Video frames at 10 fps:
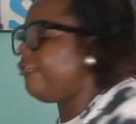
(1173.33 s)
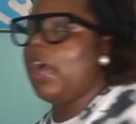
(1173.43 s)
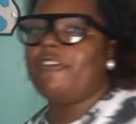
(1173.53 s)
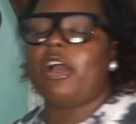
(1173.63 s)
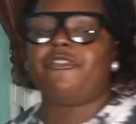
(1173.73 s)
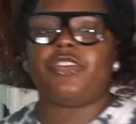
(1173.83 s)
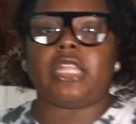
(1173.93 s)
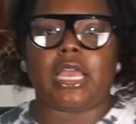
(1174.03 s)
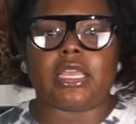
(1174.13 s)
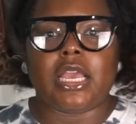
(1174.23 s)
I feel
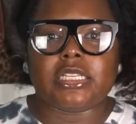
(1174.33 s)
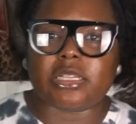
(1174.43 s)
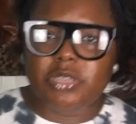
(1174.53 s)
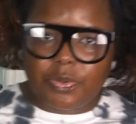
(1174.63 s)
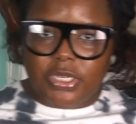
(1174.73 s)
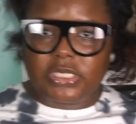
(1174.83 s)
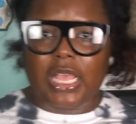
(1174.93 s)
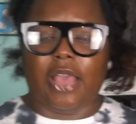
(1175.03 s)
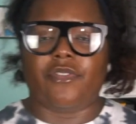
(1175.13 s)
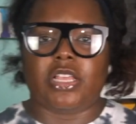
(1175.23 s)
like September doesn't
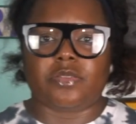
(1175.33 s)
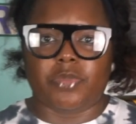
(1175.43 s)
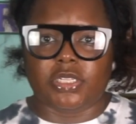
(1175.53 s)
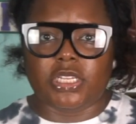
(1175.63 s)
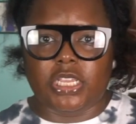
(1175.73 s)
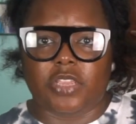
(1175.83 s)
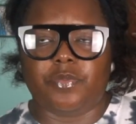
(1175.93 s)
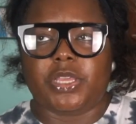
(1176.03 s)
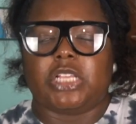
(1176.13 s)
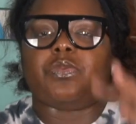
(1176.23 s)
have as much heat
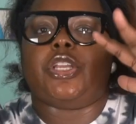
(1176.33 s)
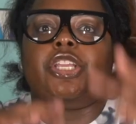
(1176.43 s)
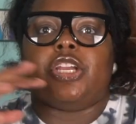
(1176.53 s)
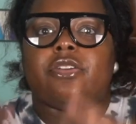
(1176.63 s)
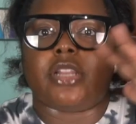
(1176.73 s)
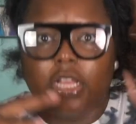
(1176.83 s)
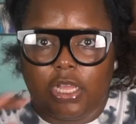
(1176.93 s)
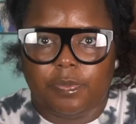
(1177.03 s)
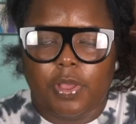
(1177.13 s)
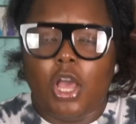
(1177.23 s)
because we're gearing
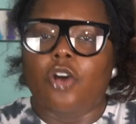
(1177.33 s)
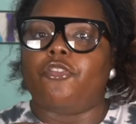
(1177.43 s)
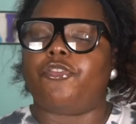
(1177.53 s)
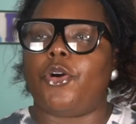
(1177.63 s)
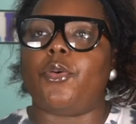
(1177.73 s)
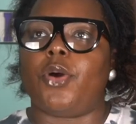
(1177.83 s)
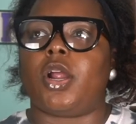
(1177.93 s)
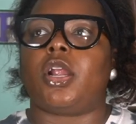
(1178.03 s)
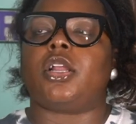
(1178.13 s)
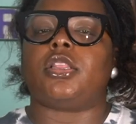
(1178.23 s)
up
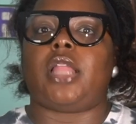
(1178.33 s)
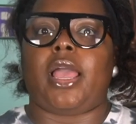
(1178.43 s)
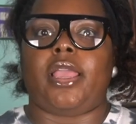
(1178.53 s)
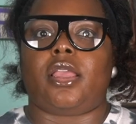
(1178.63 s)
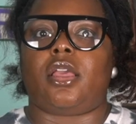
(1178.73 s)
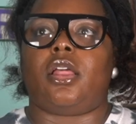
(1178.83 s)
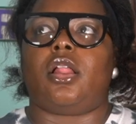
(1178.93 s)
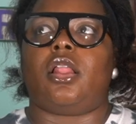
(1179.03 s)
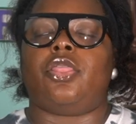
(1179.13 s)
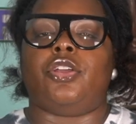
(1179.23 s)
for like
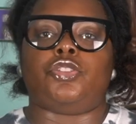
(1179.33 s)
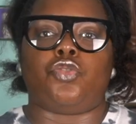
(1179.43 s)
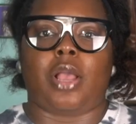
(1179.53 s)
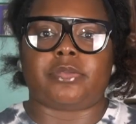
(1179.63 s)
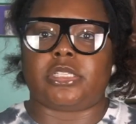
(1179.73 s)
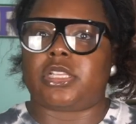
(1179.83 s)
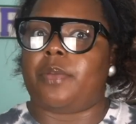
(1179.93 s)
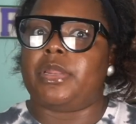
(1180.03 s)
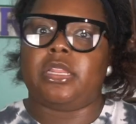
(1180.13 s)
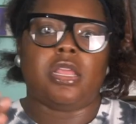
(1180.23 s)
the drops that's
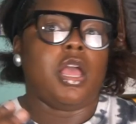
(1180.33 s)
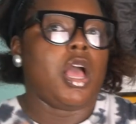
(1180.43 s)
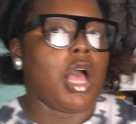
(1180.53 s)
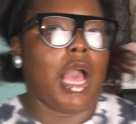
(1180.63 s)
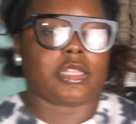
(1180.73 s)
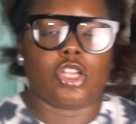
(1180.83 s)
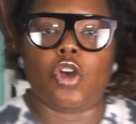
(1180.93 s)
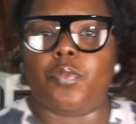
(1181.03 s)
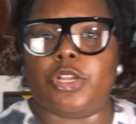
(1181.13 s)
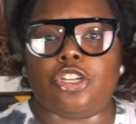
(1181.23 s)
coming in
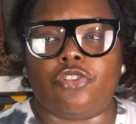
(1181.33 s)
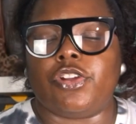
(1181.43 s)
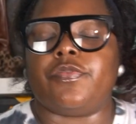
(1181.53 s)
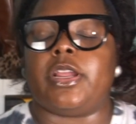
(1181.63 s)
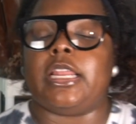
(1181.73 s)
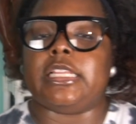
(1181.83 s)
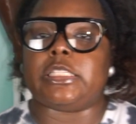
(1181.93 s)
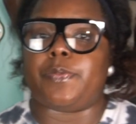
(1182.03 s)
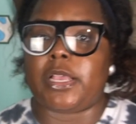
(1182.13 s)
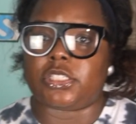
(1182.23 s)
October, November, and
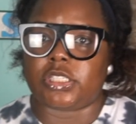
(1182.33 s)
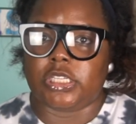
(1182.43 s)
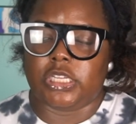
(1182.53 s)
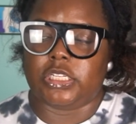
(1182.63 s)
especially in